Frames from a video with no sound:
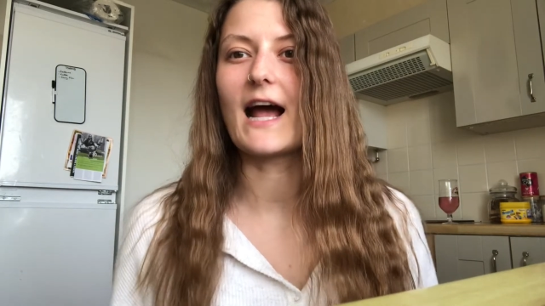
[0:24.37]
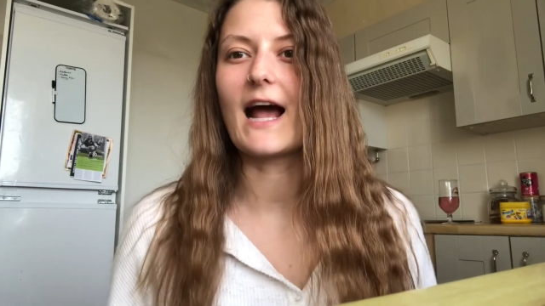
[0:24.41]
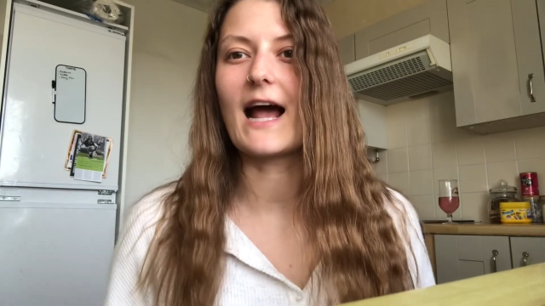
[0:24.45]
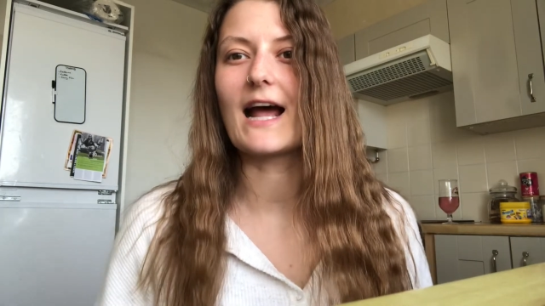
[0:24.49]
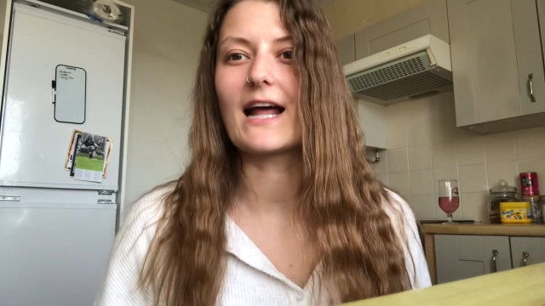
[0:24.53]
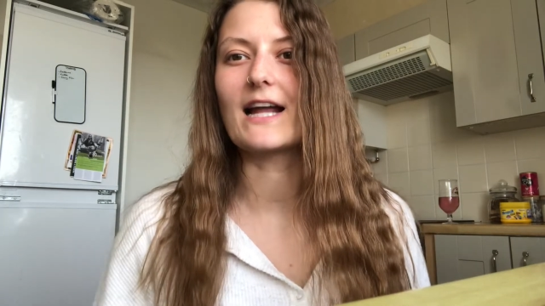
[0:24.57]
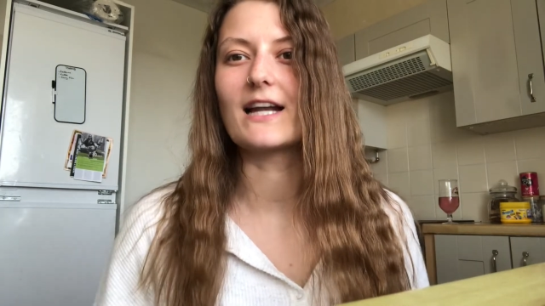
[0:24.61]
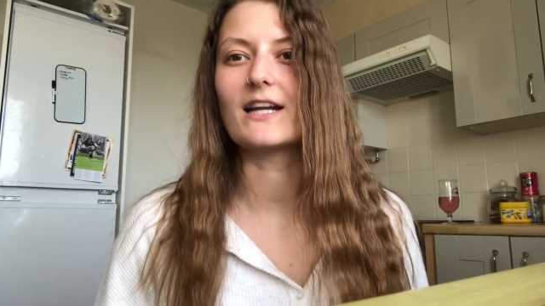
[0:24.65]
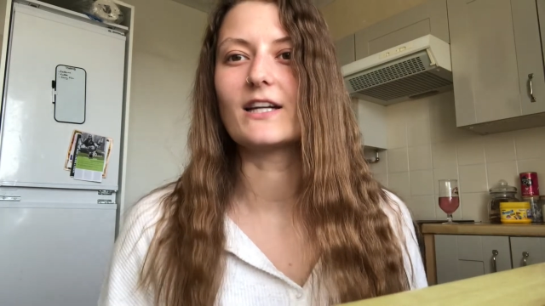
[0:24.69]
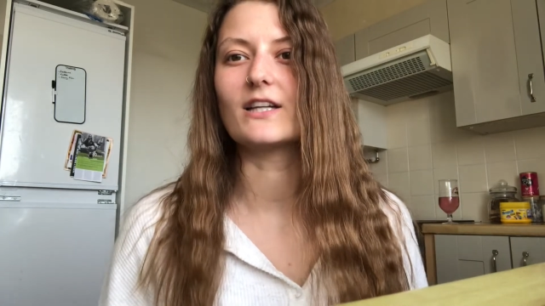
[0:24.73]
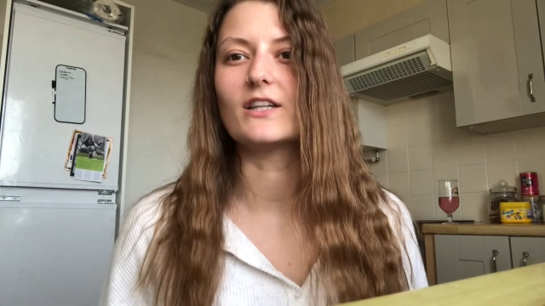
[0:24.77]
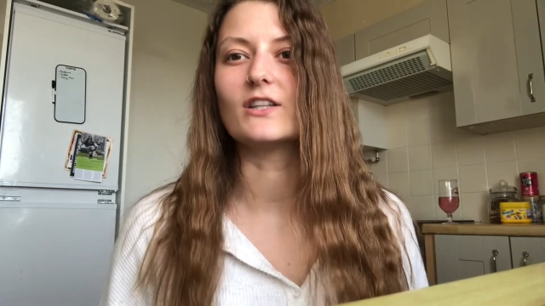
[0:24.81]

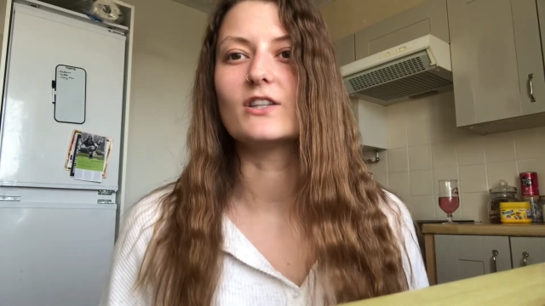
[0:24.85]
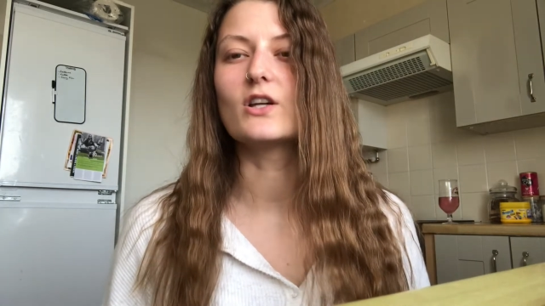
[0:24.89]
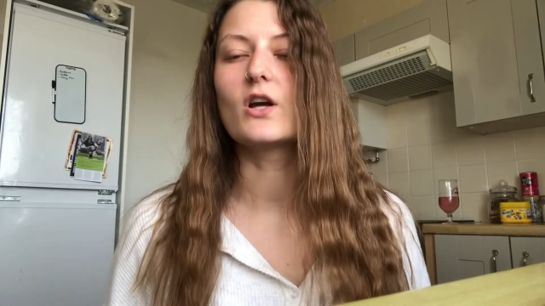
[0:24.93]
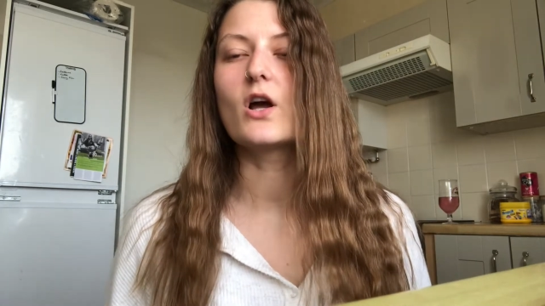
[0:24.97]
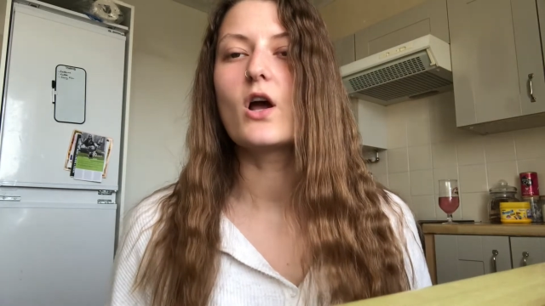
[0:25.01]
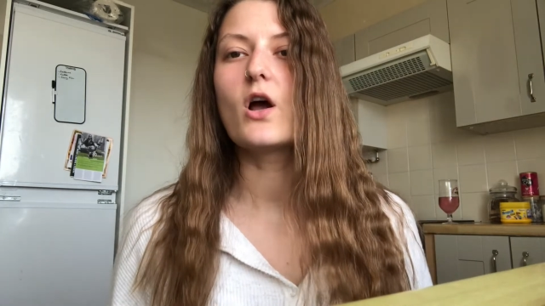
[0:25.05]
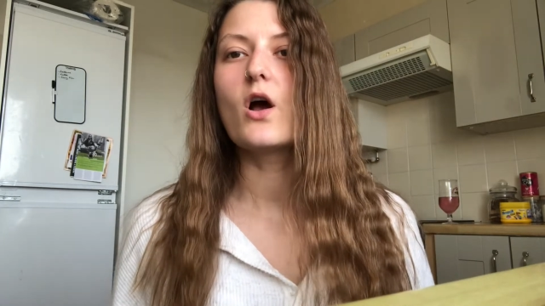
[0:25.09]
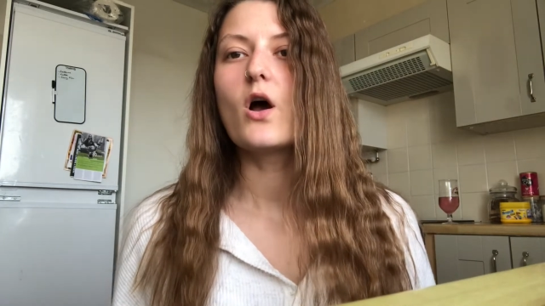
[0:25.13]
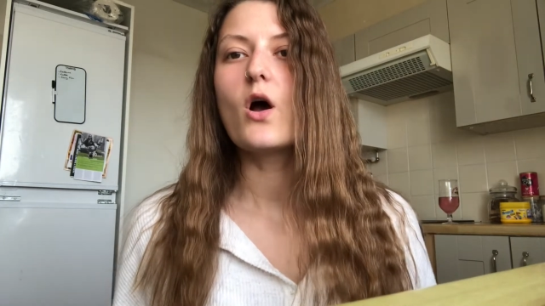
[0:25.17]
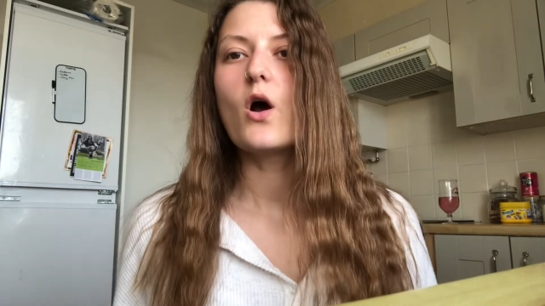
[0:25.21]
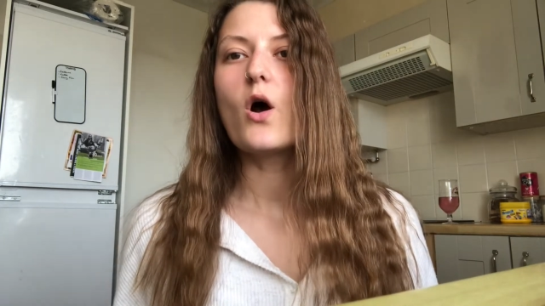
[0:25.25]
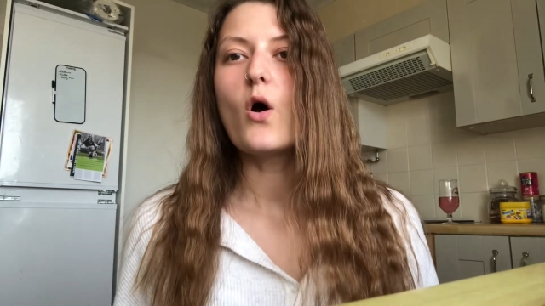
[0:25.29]
and
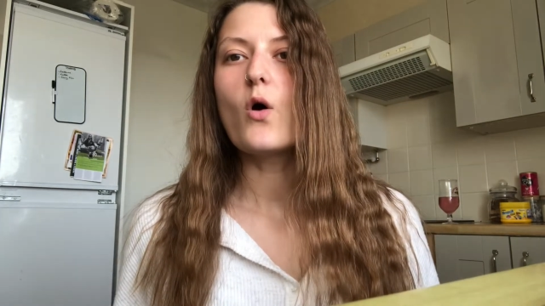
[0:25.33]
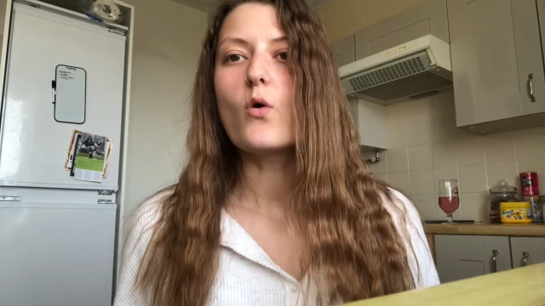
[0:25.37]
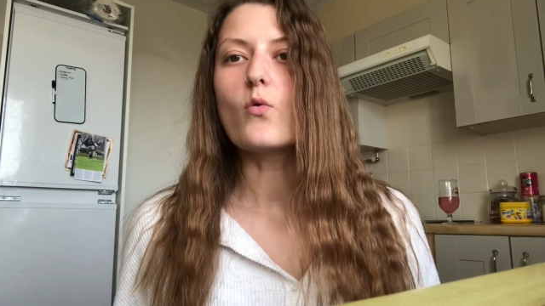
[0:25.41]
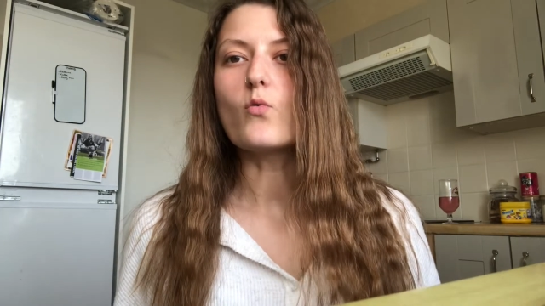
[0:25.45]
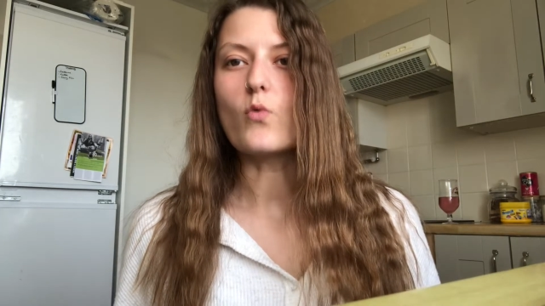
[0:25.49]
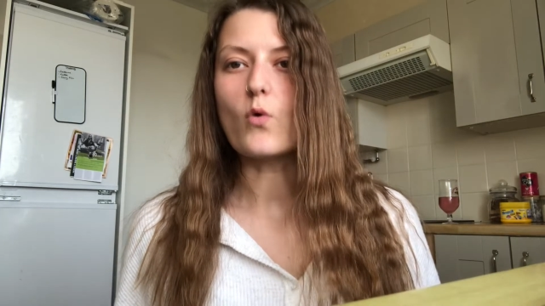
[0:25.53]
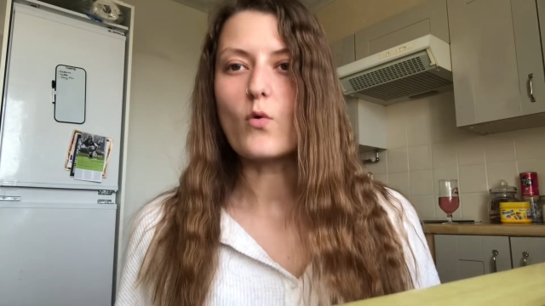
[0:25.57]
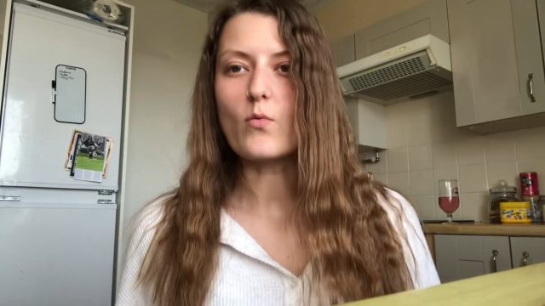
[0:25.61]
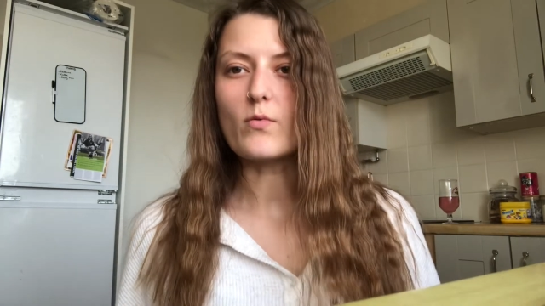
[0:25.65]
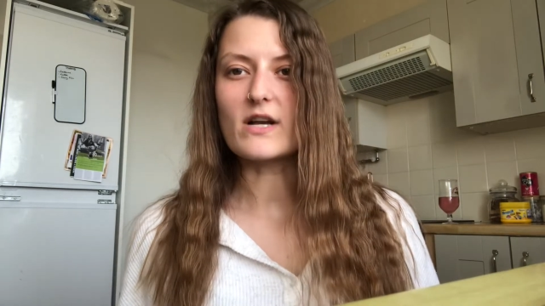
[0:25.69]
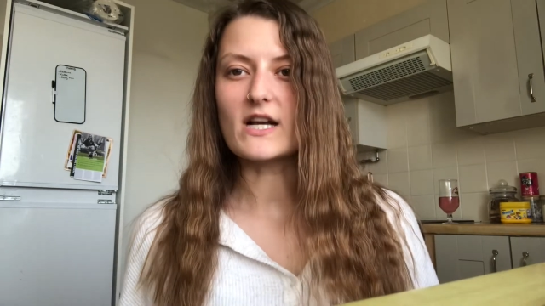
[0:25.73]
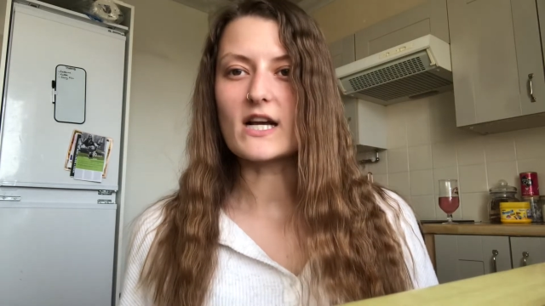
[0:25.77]

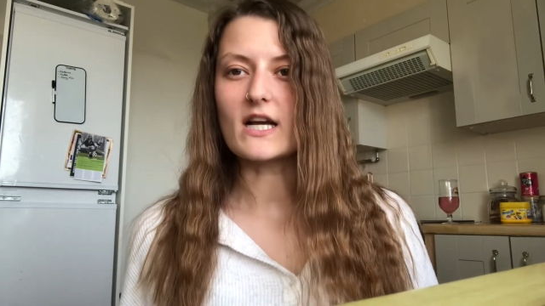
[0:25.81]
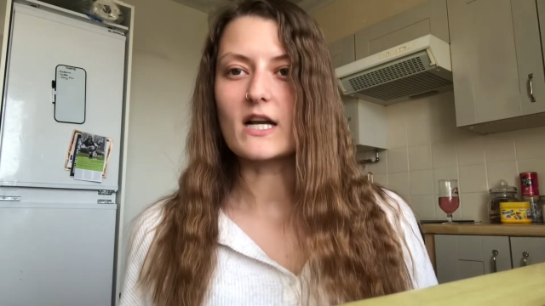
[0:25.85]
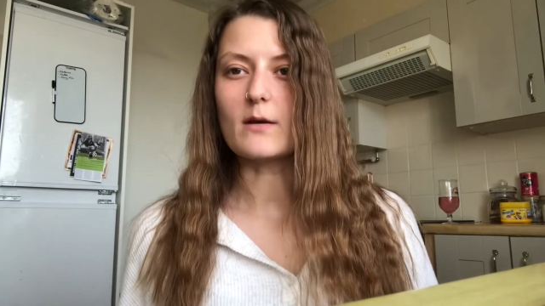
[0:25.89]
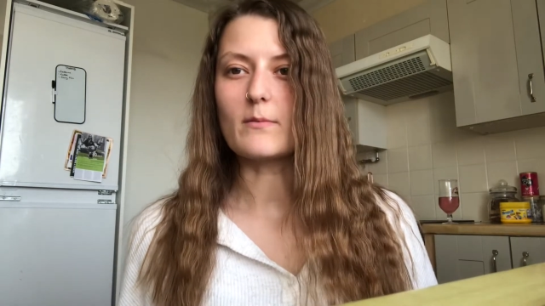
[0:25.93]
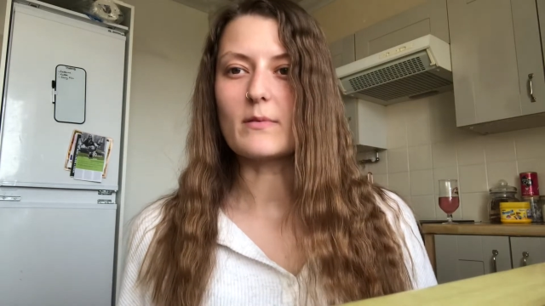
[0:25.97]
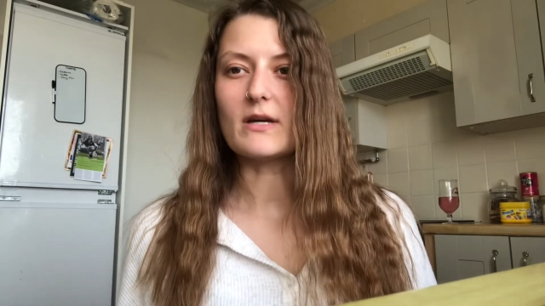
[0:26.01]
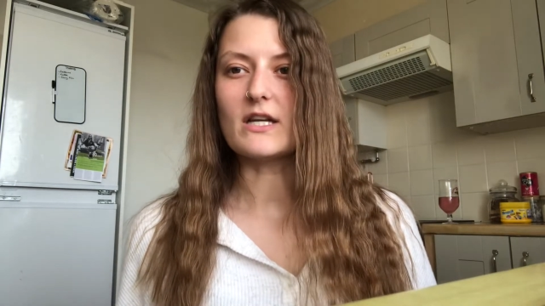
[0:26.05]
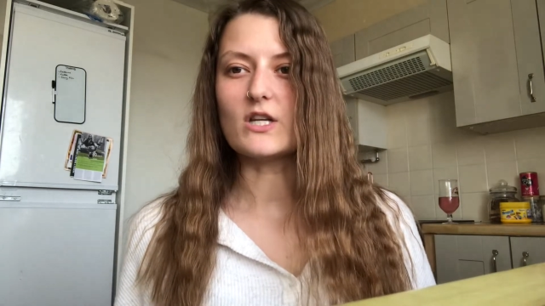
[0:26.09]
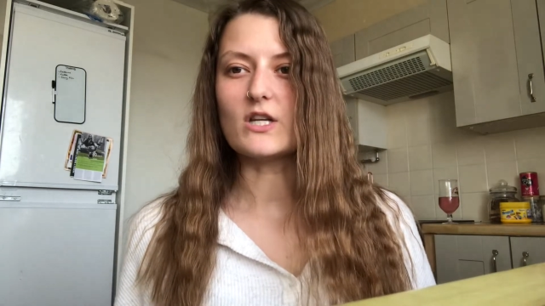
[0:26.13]
what we're going to be